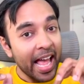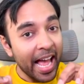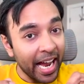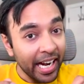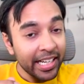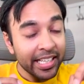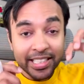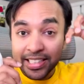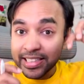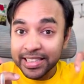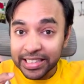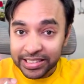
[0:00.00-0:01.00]
And
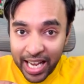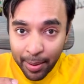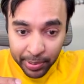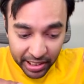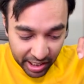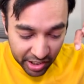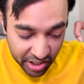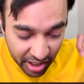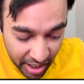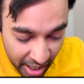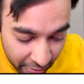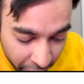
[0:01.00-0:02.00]
this application
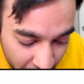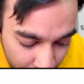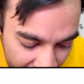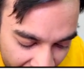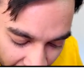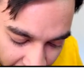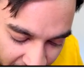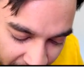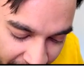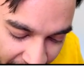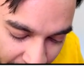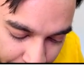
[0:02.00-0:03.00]
will be having a
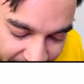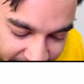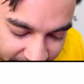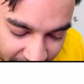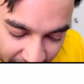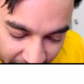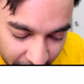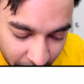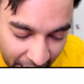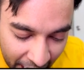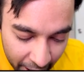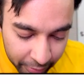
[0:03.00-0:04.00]
database, it will
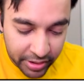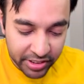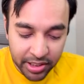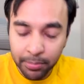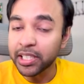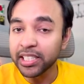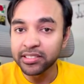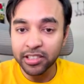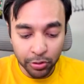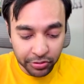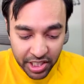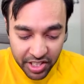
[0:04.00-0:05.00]
have some disk
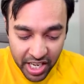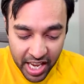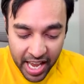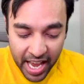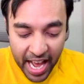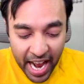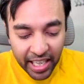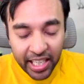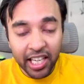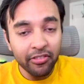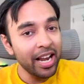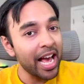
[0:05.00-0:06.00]
usage, and
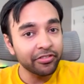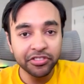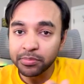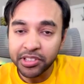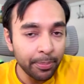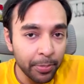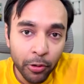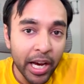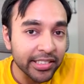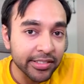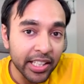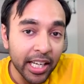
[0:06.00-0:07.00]
it will have some C P U
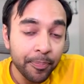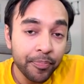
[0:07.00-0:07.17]
as well.